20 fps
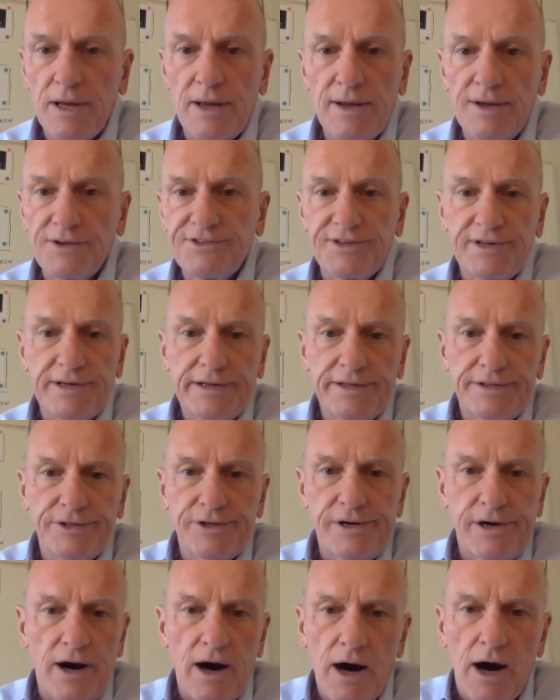sitting in
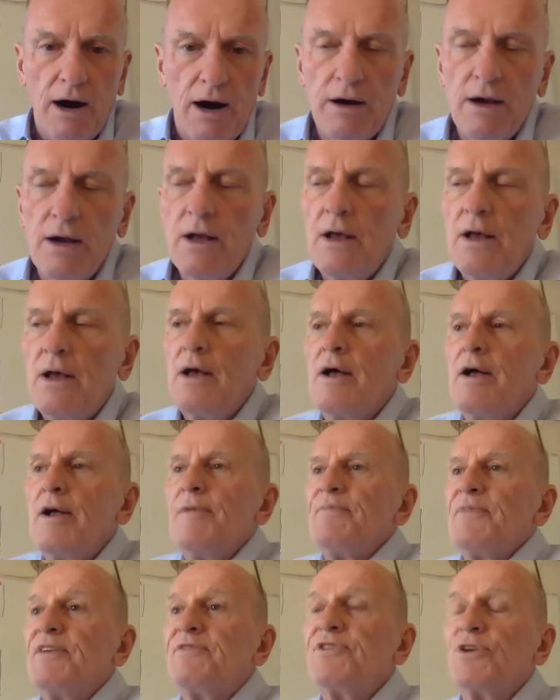your car.
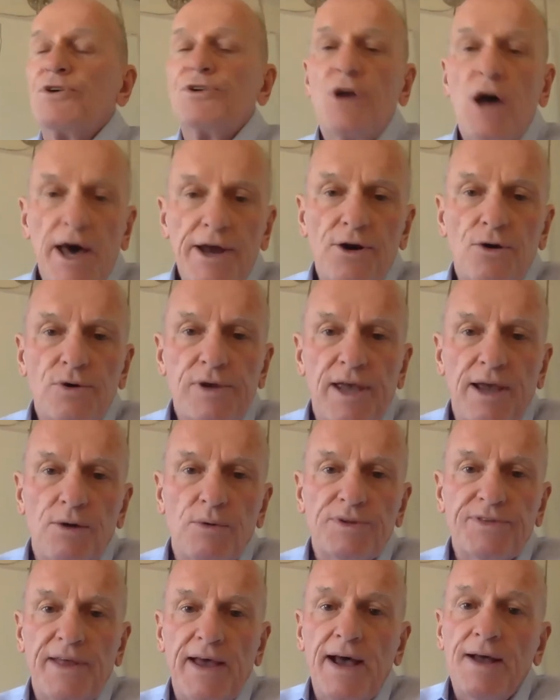If you're not okay
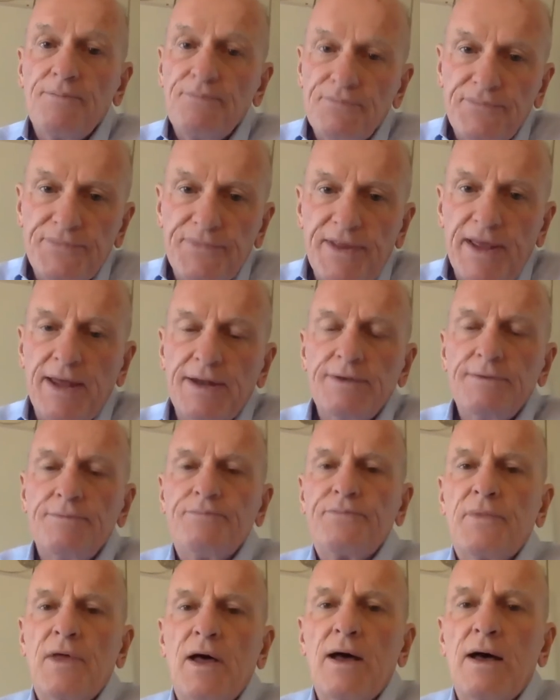with that, then
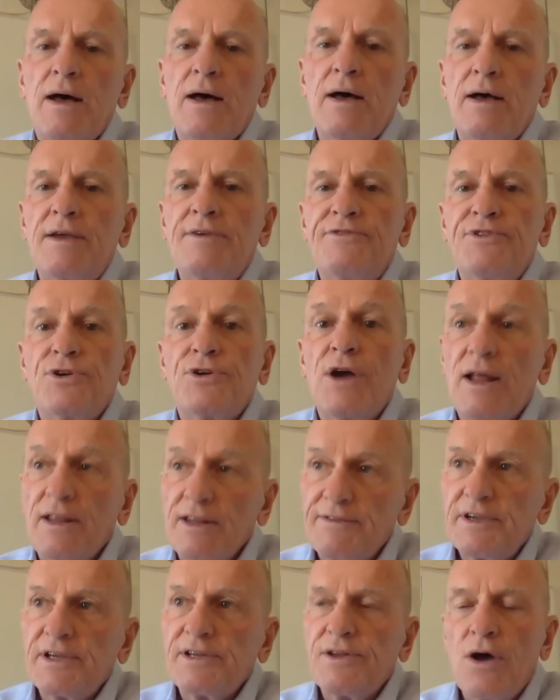if you're not
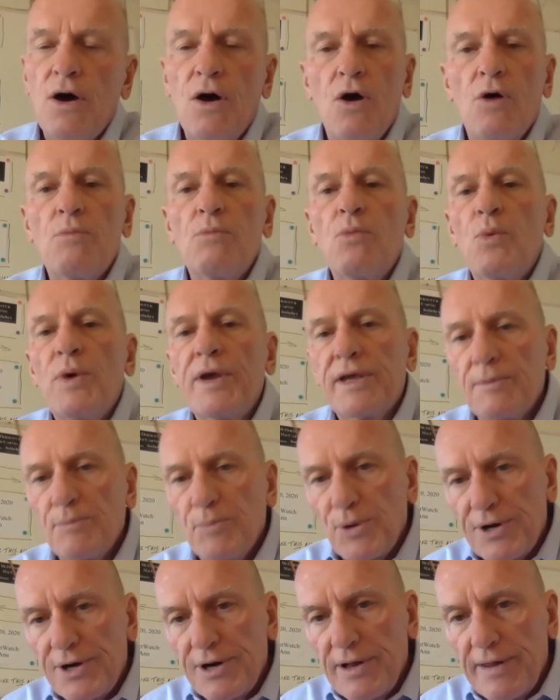living in the home, we can
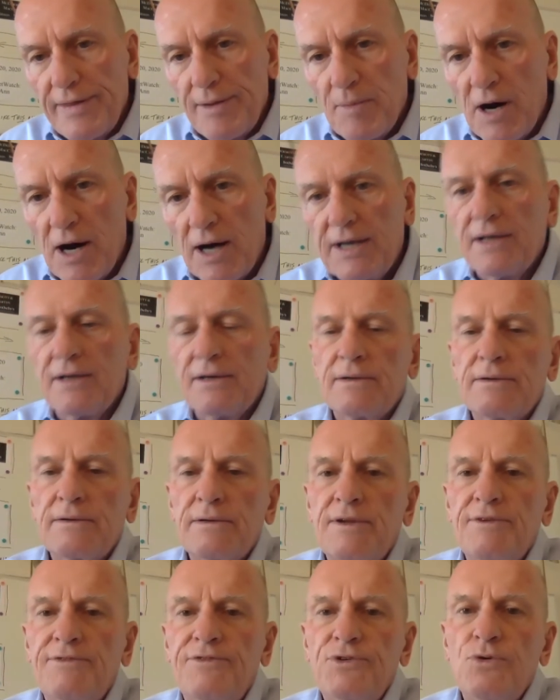put it on the market.
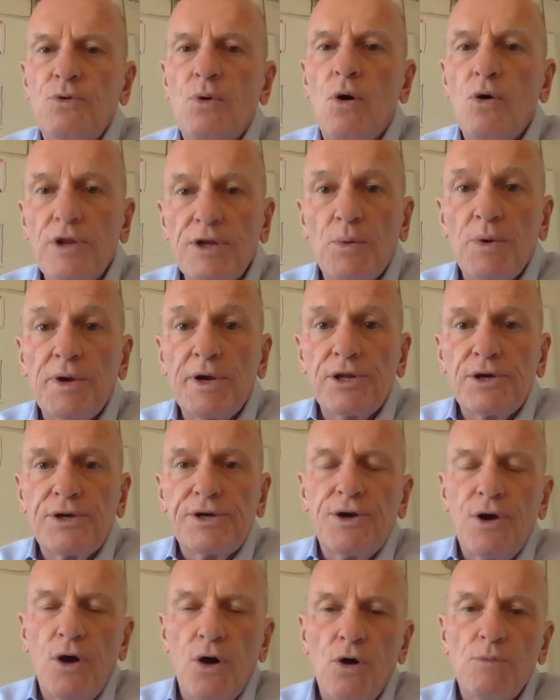If you only want to look
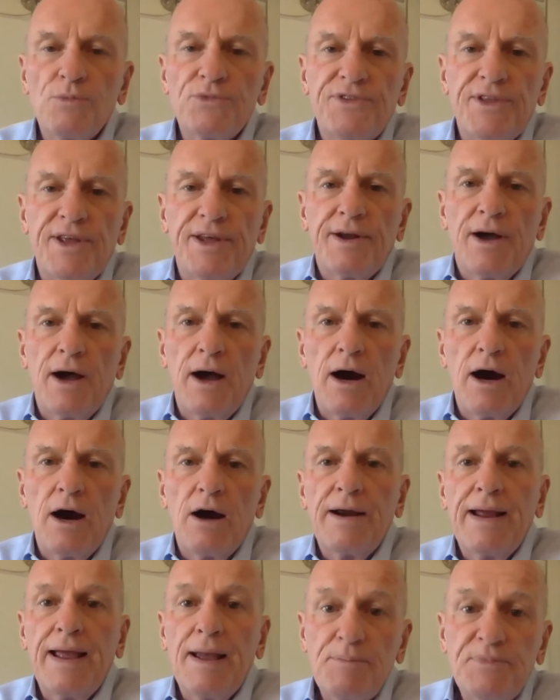at homes that
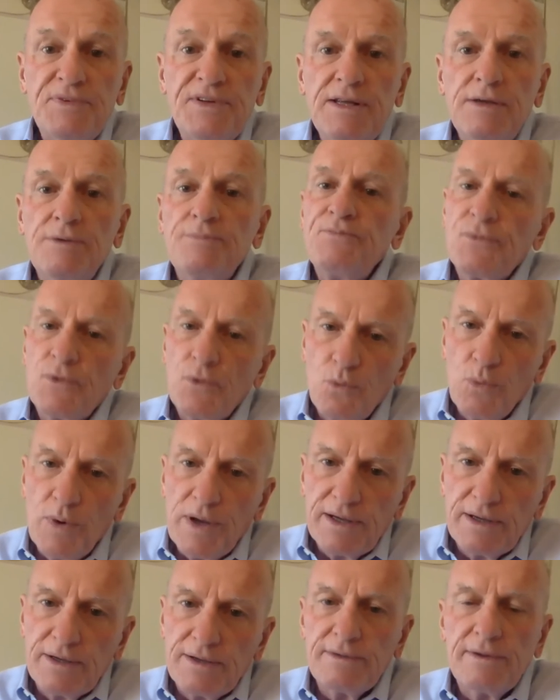are empty, we
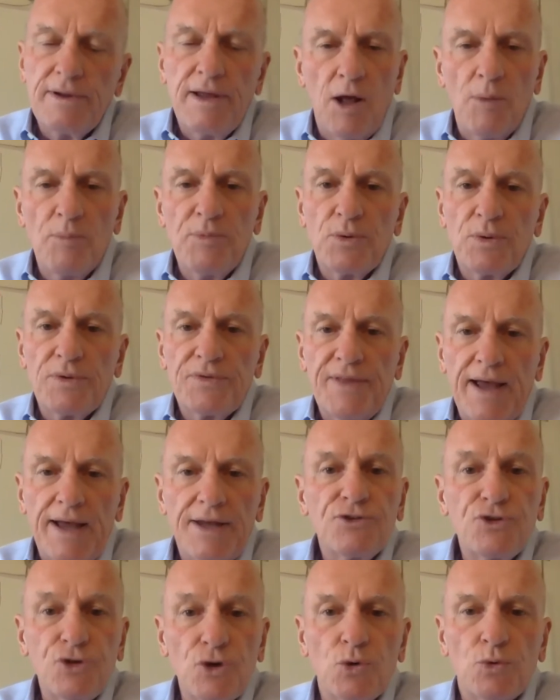can help you with that
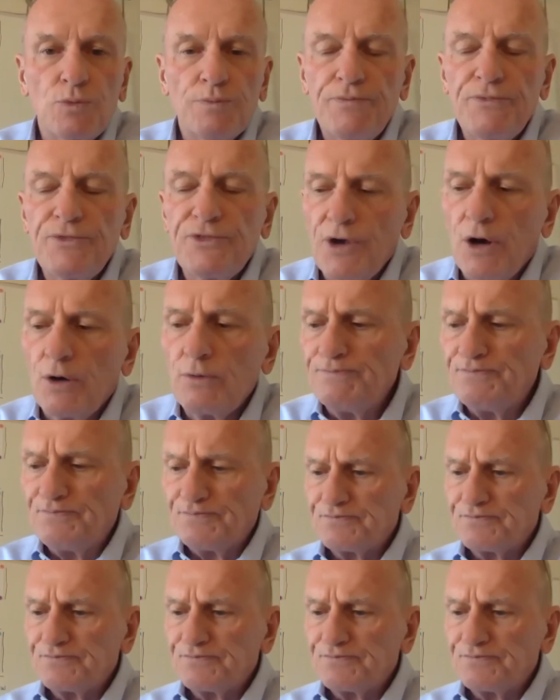too. So